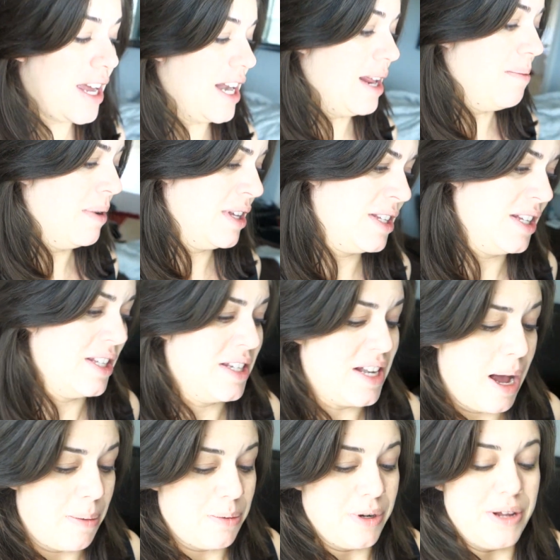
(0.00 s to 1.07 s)
And he must have
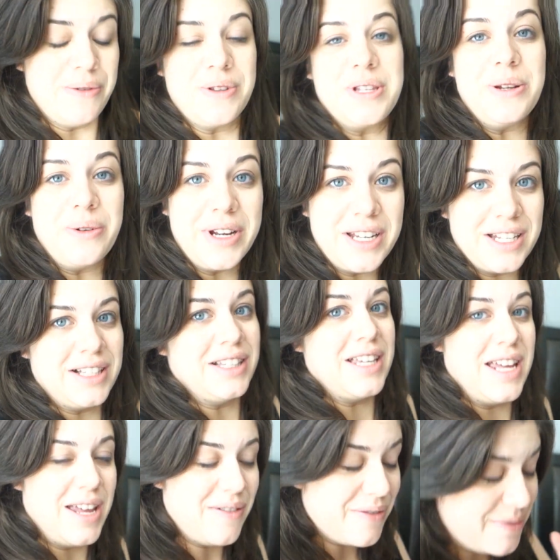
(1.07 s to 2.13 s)
stopped what he was doing to
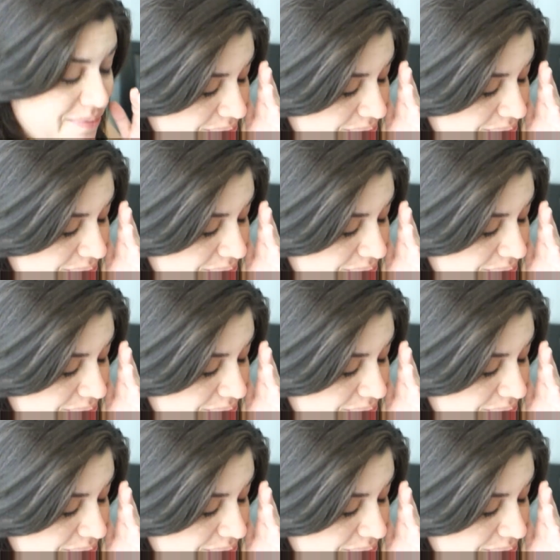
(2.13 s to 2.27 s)
leave,